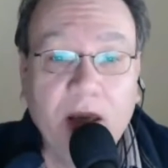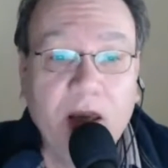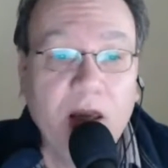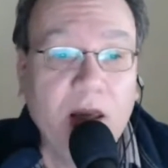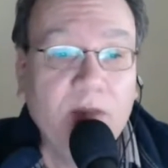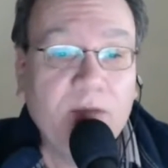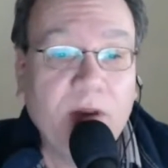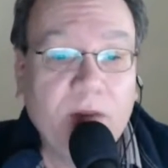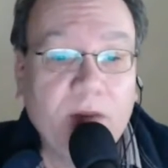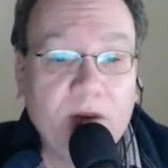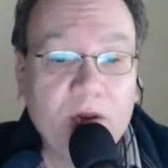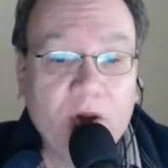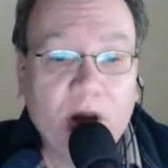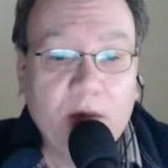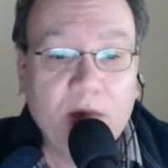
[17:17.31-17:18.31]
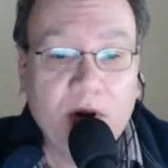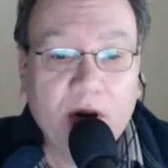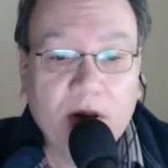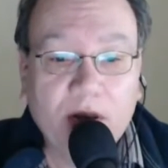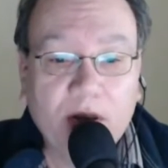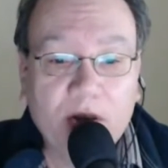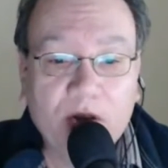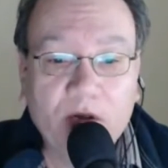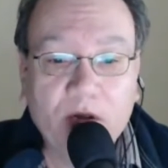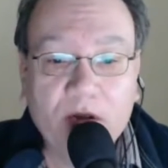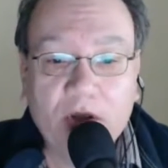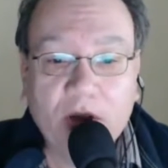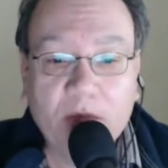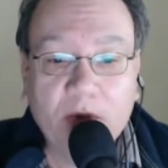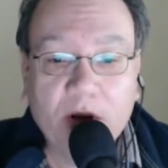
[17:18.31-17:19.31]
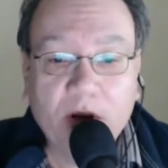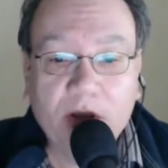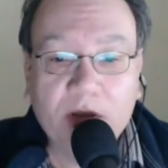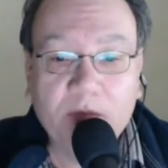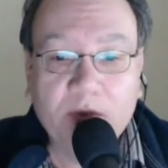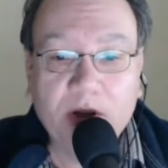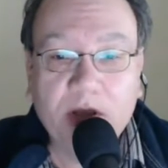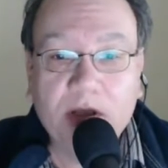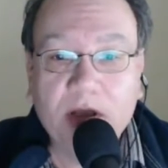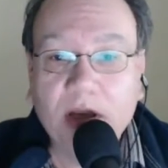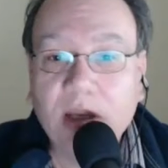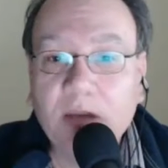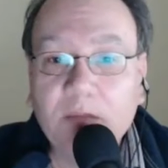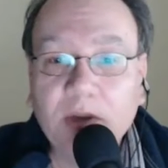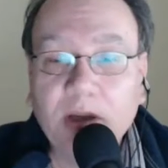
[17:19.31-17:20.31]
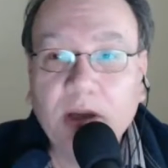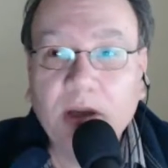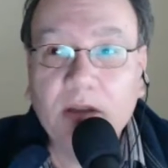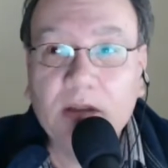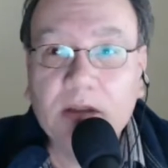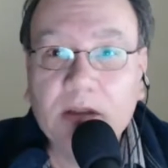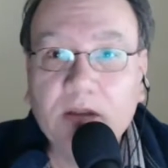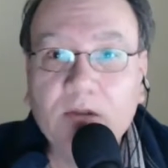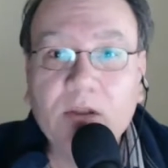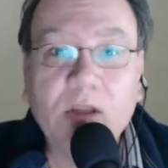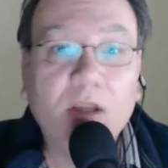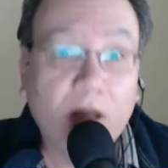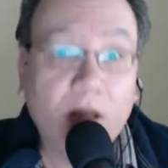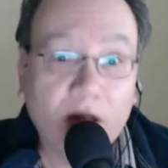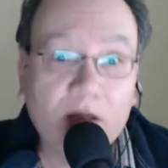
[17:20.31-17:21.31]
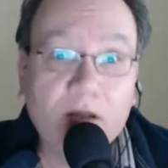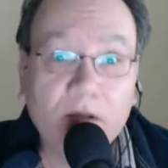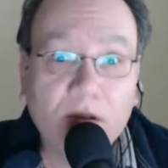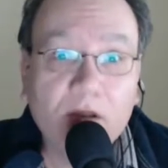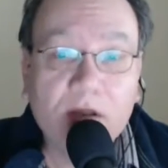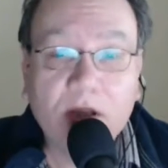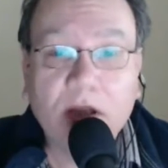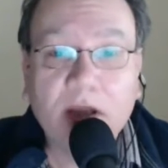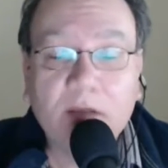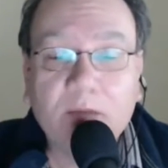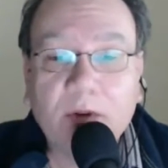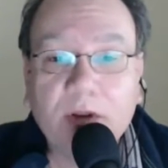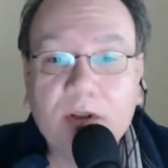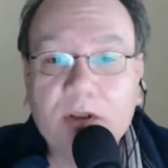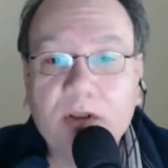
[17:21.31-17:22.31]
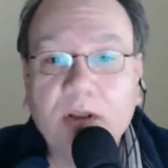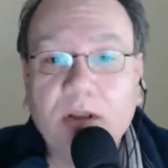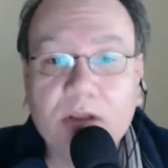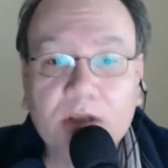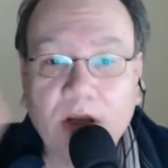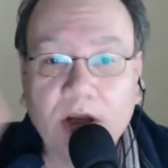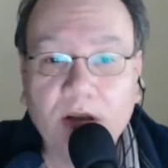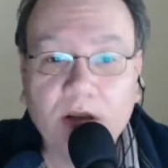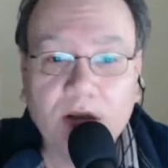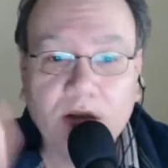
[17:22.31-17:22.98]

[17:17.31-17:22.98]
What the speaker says: They found the student job market's pretty sucky, because there's a lot of students in Lethbridge, in this town,